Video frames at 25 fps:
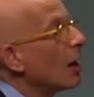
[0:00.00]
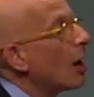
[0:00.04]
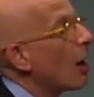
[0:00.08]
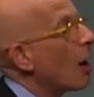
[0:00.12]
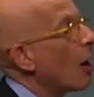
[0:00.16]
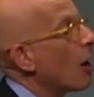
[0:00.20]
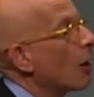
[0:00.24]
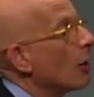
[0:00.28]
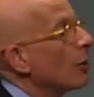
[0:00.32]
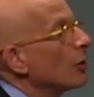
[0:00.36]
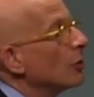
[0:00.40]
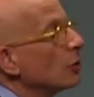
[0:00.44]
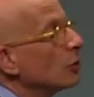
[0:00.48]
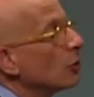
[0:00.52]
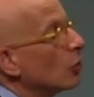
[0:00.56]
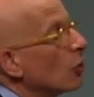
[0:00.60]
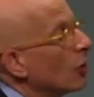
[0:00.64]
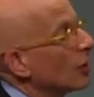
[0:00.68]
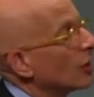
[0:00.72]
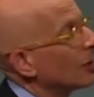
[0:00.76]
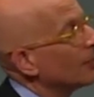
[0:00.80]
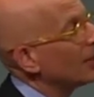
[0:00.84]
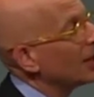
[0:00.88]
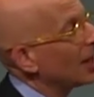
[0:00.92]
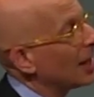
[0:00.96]
are you
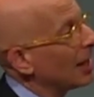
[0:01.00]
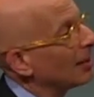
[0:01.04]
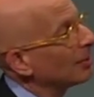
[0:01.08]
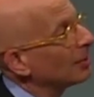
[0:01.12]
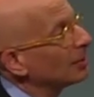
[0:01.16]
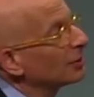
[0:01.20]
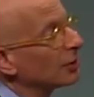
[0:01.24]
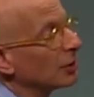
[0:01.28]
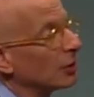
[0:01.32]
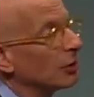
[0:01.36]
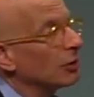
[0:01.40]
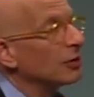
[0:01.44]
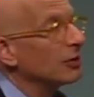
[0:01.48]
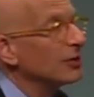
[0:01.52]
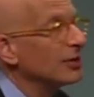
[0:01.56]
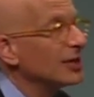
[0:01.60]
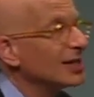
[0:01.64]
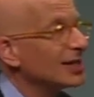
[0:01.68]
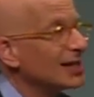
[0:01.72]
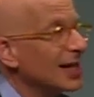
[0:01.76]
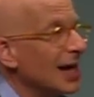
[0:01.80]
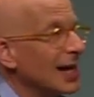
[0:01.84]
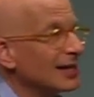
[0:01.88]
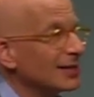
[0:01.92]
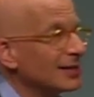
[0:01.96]
going to be able to earn
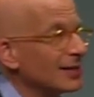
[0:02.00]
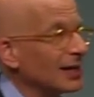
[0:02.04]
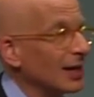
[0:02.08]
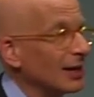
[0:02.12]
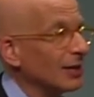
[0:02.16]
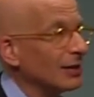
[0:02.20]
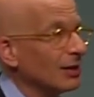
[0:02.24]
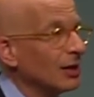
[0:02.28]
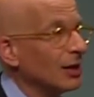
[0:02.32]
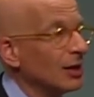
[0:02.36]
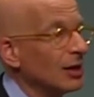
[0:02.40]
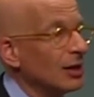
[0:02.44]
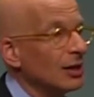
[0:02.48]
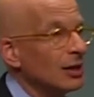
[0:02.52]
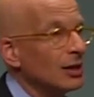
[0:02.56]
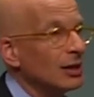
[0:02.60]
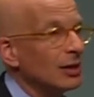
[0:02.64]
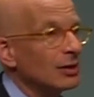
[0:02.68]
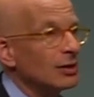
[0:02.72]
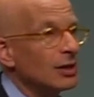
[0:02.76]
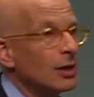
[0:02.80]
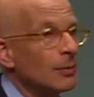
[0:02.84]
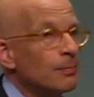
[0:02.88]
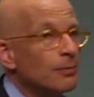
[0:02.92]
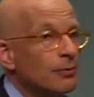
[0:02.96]
this asset?
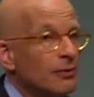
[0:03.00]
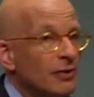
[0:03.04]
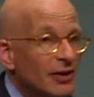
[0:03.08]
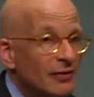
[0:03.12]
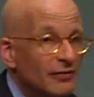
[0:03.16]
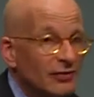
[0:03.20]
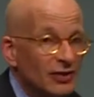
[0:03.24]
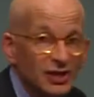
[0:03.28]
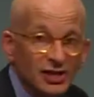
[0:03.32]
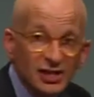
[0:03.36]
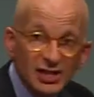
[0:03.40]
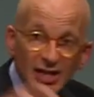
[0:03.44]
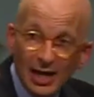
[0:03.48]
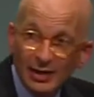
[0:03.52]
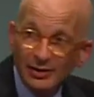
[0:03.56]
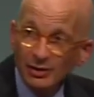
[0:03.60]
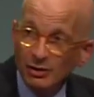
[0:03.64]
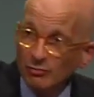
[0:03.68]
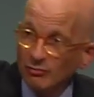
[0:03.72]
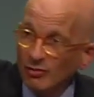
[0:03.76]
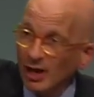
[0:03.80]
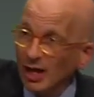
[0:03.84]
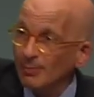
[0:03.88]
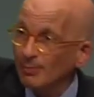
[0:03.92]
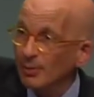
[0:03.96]
The privilege, not
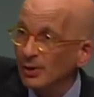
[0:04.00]
the right,